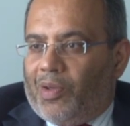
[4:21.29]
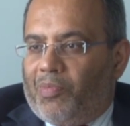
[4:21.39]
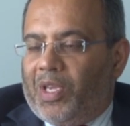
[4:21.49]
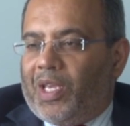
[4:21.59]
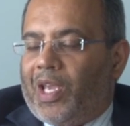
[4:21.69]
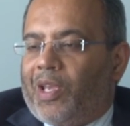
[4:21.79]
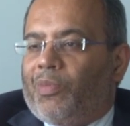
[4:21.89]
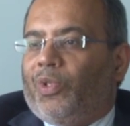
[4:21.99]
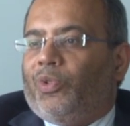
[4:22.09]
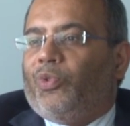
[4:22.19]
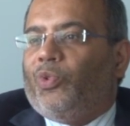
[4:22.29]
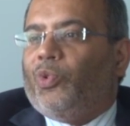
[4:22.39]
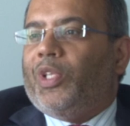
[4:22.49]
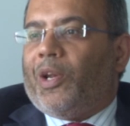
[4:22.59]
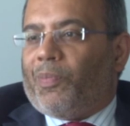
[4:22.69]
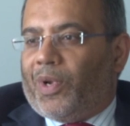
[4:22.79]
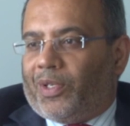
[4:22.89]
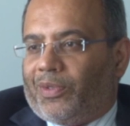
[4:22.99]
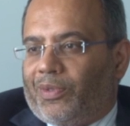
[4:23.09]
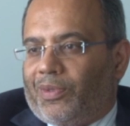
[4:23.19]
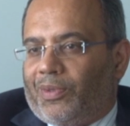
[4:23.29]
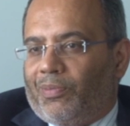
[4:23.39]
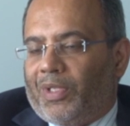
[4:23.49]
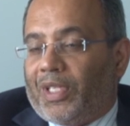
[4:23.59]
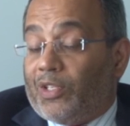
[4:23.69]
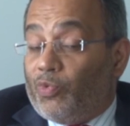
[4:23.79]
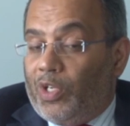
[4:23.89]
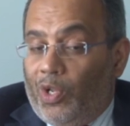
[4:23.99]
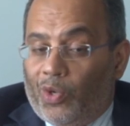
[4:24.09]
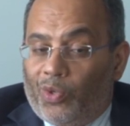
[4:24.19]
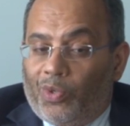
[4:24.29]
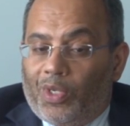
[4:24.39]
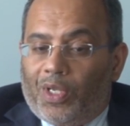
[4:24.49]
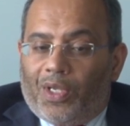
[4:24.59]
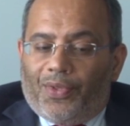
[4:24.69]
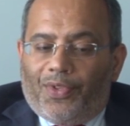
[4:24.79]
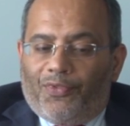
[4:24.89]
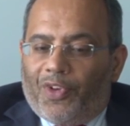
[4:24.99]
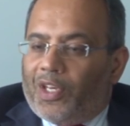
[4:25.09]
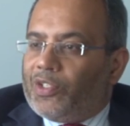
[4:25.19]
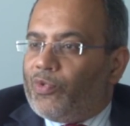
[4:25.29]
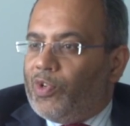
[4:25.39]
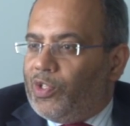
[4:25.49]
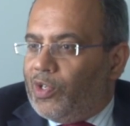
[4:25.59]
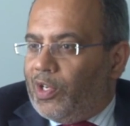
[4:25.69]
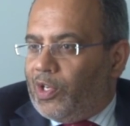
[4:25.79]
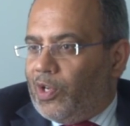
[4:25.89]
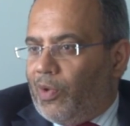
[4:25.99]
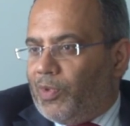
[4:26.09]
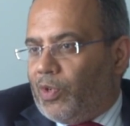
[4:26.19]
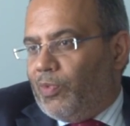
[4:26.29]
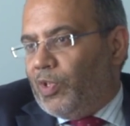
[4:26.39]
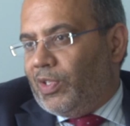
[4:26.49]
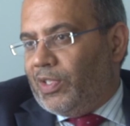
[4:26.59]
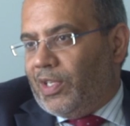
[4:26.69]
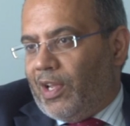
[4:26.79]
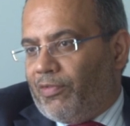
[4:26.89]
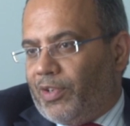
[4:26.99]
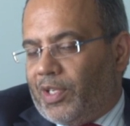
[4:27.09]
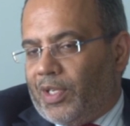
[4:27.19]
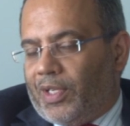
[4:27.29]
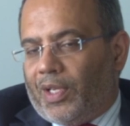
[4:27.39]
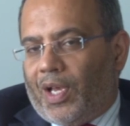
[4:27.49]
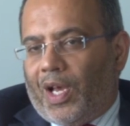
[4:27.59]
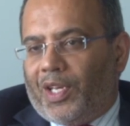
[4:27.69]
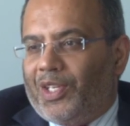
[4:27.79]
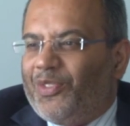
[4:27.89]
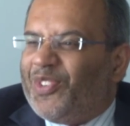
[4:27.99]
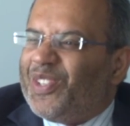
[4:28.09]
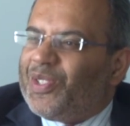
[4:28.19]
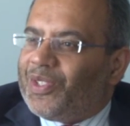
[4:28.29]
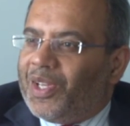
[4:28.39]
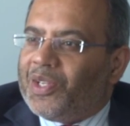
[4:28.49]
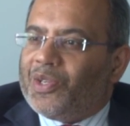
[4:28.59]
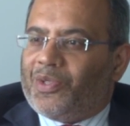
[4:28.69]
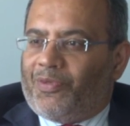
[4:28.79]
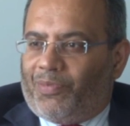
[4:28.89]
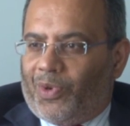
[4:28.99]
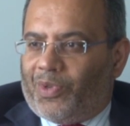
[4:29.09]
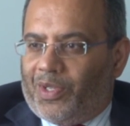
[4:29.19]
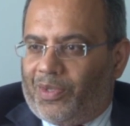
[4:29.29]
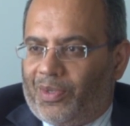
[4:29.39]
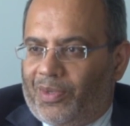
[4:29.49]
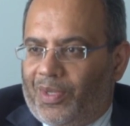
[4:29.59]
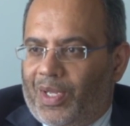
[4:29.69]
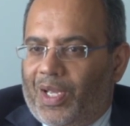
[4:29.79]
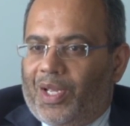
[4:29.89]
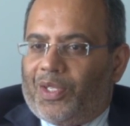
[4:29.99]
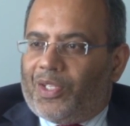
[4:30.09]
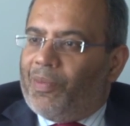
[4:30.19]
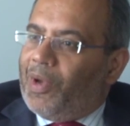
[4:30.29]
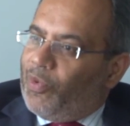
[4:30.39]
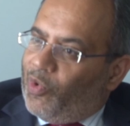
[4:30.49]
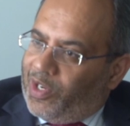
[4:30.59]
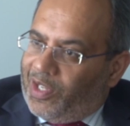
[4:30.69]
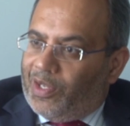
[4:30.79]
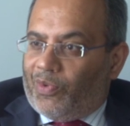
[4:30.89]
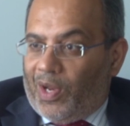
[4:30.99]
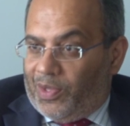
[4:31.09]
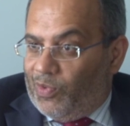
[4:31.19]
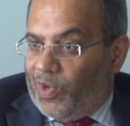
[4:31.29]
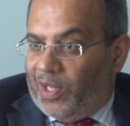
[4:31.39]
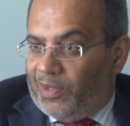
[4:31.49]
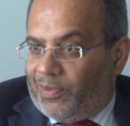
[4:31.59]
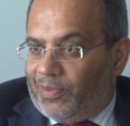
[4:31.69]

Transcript: being able to do their part. But as we know, the various regional economic communities in Africa are in different stages of progress. Some are working rather well.